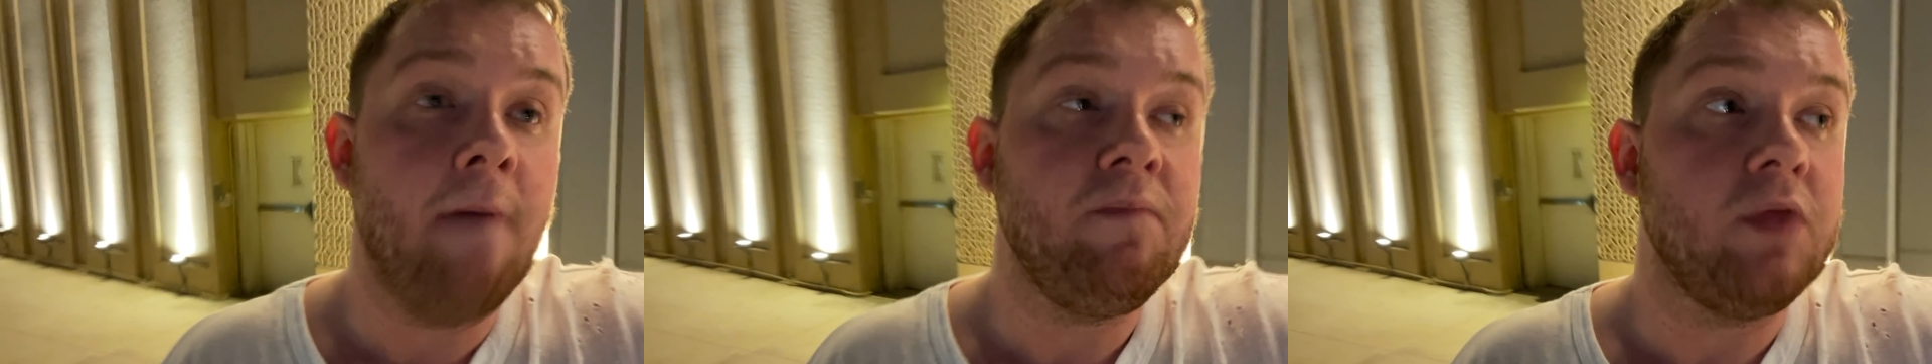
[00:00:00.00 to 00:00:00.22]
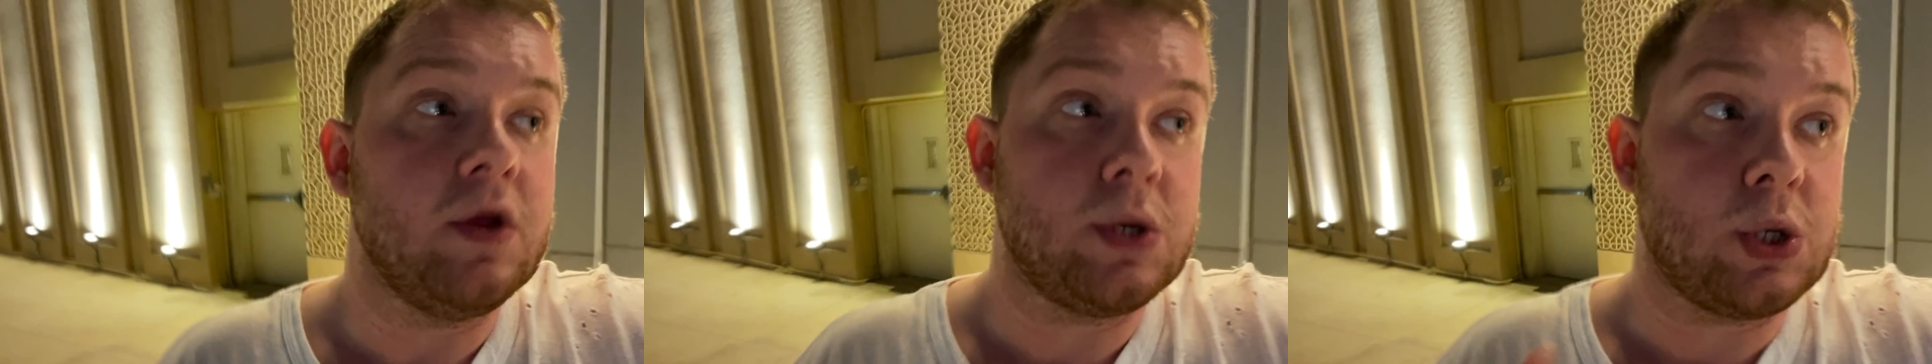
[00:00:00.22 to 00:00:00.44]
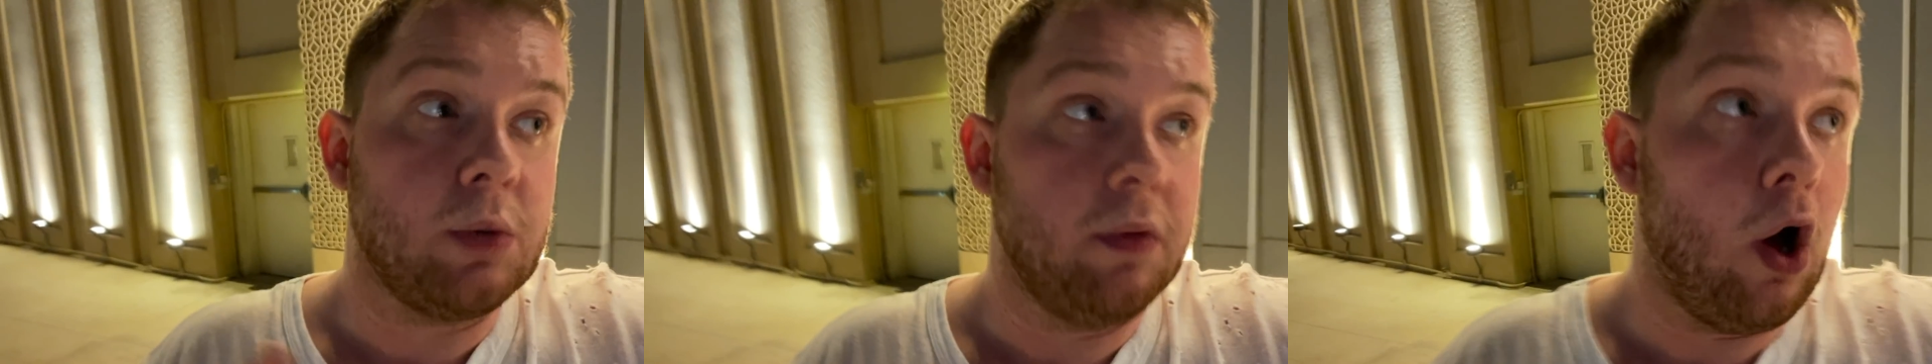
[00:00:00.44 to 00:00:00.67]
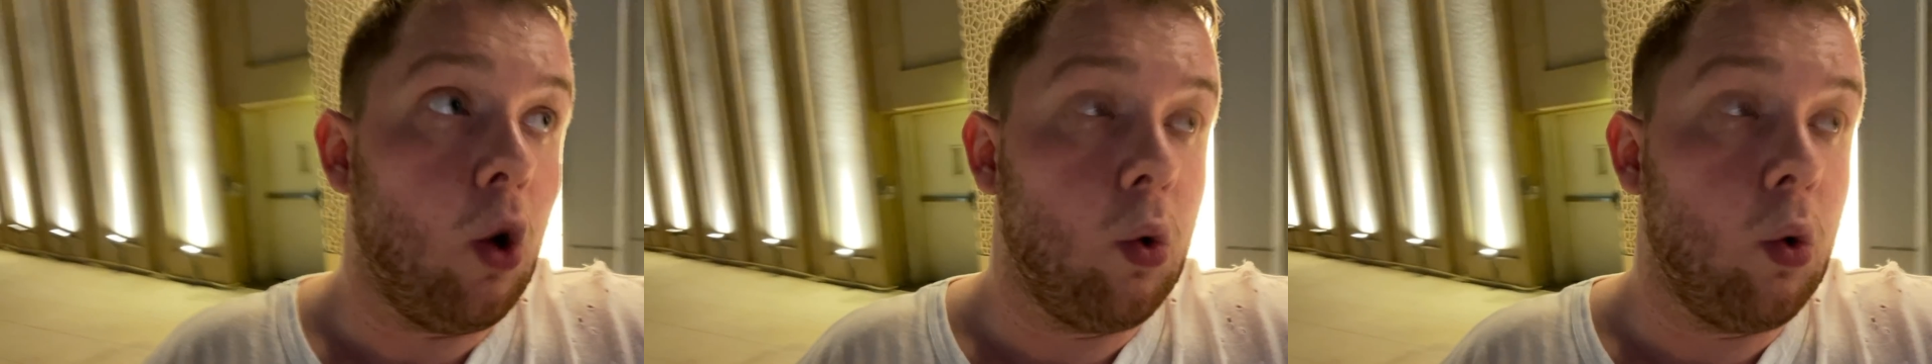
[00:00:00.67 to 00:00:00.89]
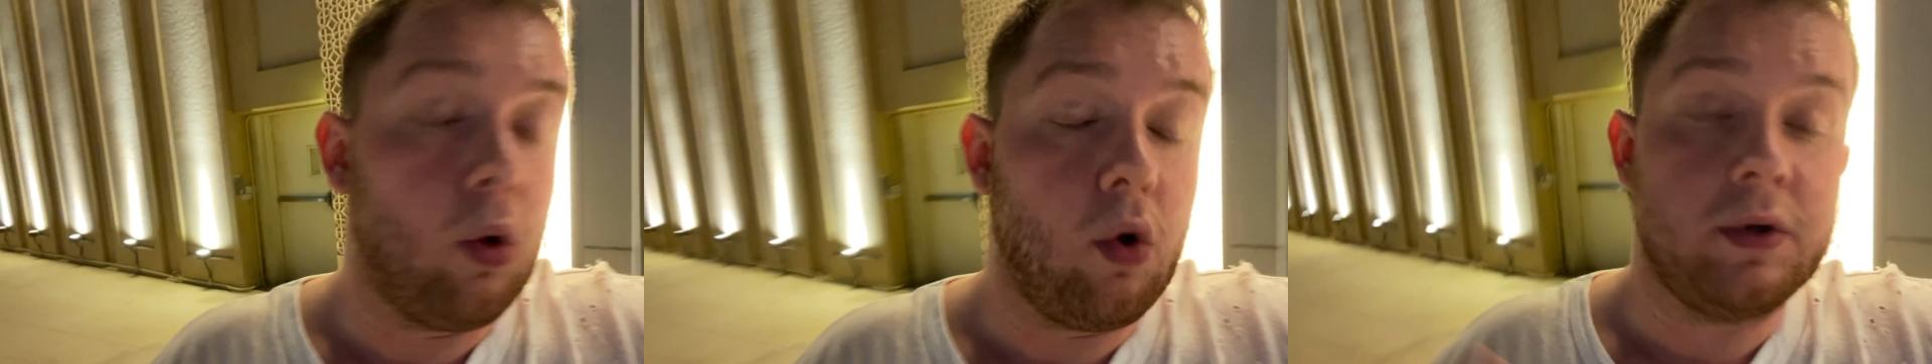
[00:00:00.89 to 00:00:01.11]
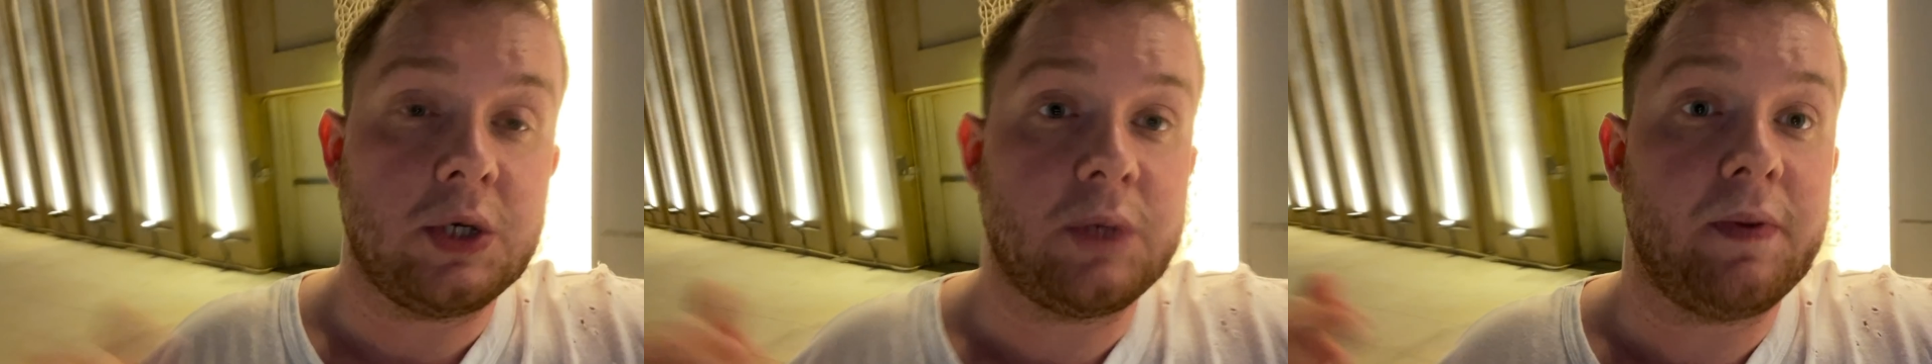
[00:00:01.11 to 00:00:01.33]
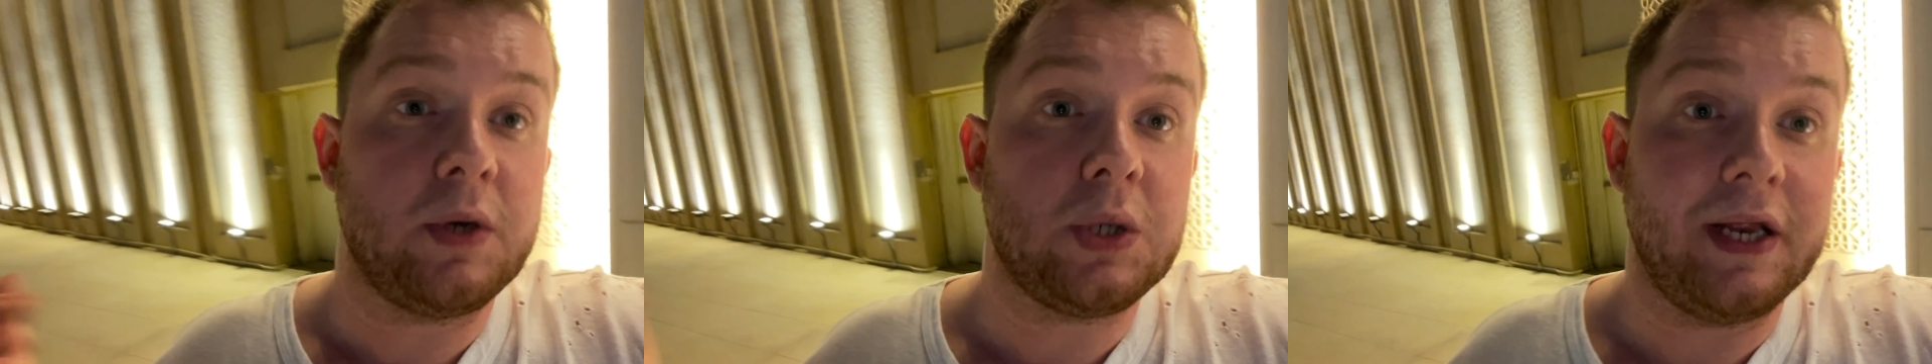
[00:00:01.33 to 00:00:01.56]
Some of the altcoins,
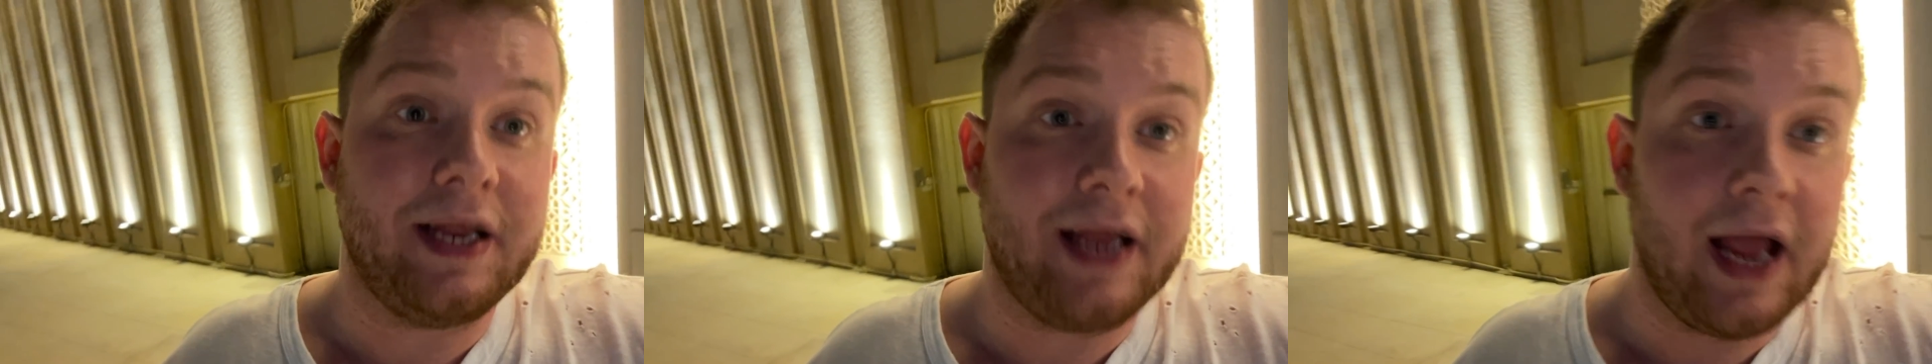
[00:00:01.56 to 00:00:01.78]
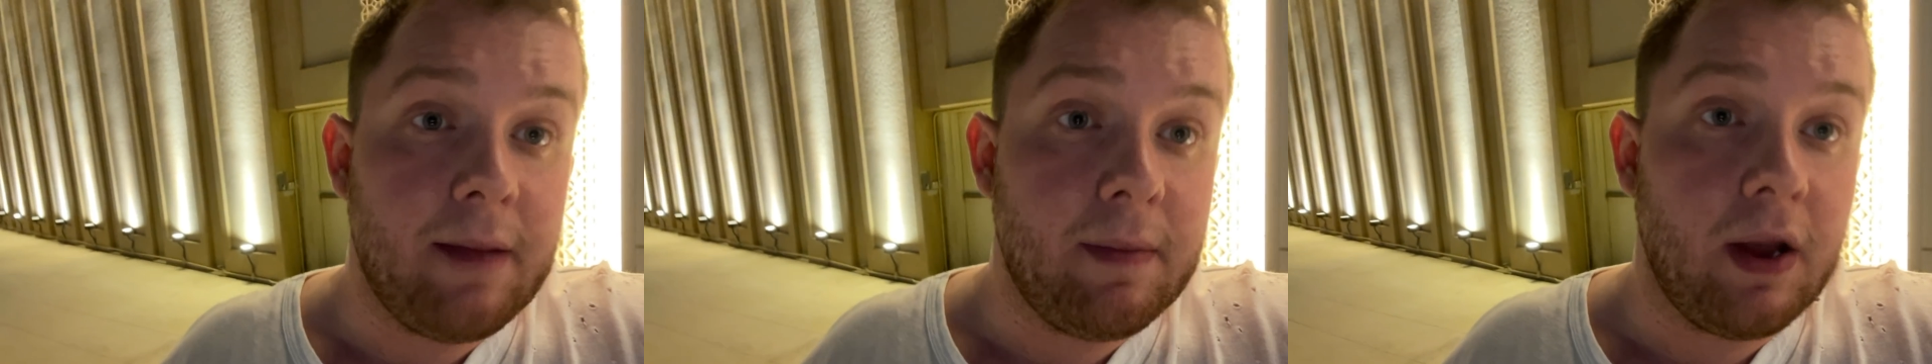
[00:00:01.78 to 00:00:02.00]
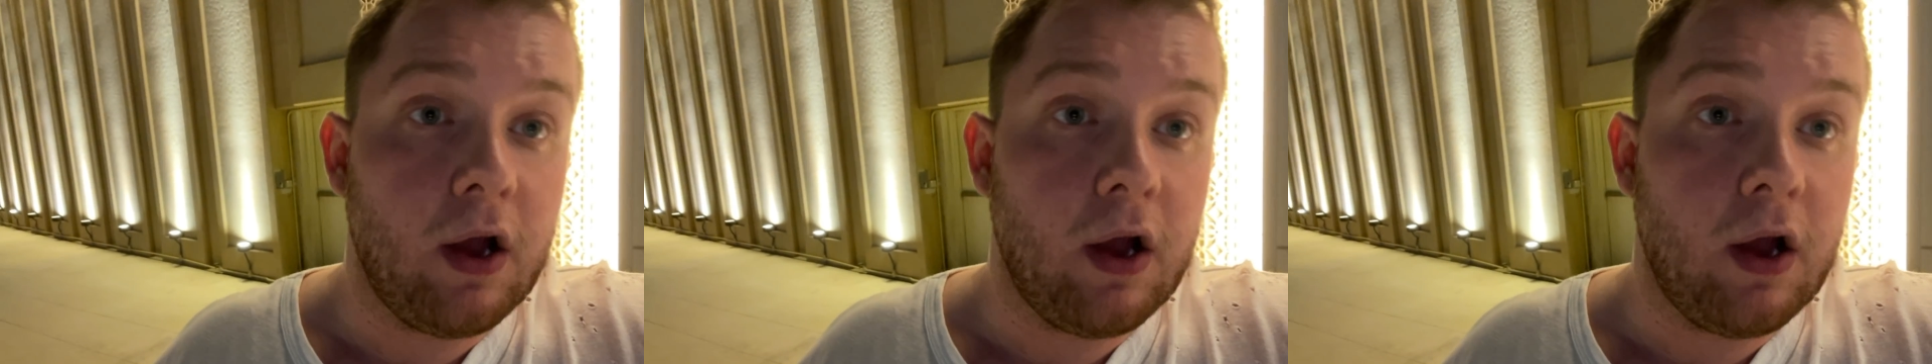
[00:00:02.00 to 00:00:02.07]
especially gaming,